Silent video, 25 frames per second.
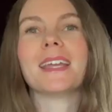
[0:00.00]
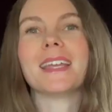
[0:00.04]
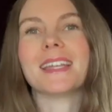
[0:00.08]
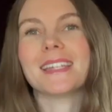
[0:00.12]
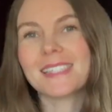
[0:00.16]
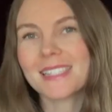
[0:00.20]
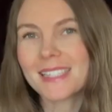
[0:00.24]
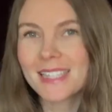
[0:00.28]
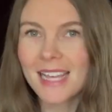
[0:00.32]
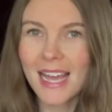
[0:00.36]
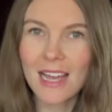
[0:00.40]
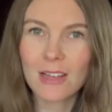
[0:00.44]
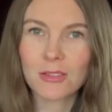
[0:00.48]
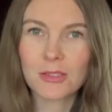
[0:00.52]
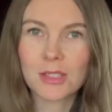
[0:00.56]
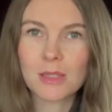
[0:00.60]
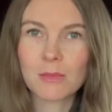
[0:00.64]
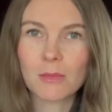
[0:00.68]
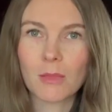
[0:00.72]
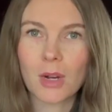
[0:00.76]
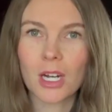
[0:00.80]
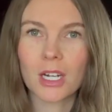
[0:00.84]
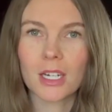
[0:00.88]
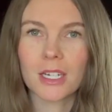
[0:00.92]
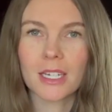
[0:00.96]
Is the
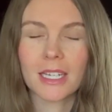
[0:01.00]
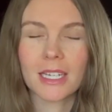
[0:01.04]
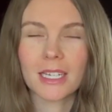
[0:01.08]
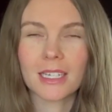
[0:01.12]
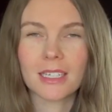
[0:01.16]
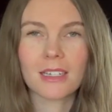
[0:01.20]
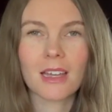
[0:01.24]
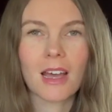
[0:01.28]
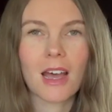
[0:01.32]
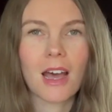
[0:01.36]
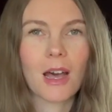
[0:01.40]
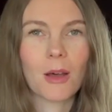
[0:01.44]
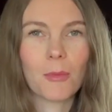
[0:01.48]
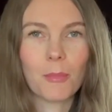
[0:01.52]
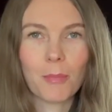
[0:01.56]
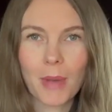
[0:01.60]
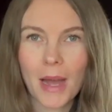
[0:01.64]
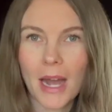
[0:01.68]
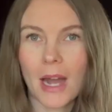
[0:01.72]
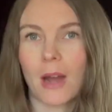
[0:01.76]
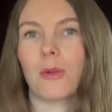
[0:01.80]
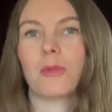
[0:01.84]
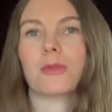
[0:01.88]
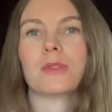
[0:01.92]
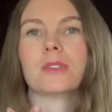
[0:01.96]
housing market
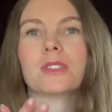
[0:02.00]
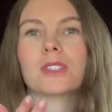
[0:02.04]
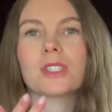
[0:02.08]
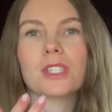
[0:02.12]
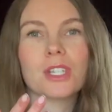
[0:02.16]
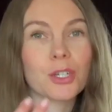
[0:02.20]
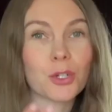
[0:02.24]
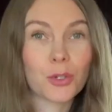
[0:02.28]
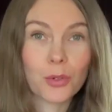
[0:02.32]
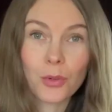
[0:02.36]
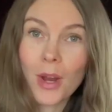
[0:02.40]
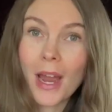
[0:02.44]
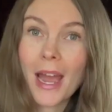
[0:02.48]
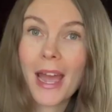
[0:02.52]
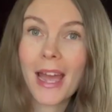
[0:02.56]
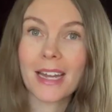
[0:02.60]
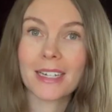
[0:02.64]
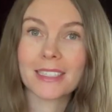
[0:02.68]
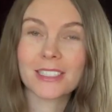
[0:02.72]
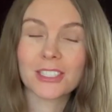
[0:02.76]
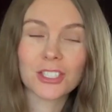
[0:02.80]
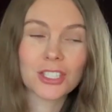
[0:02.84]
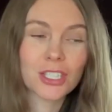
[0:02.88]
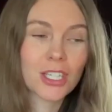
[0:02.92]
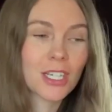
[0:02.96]
about to
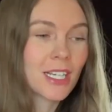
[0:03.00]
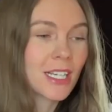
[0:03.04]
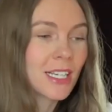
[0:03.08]
crash?